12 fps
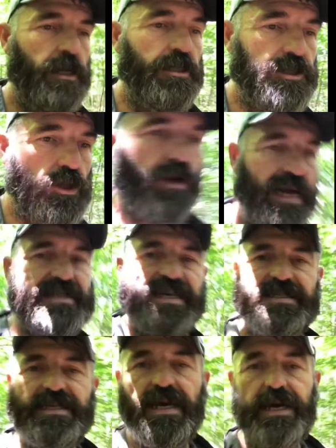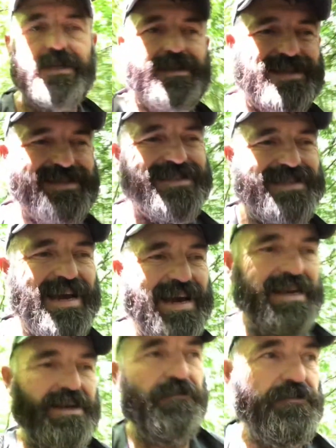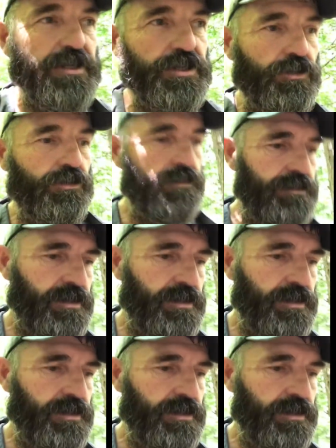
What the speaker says: So as I said, it's not an official,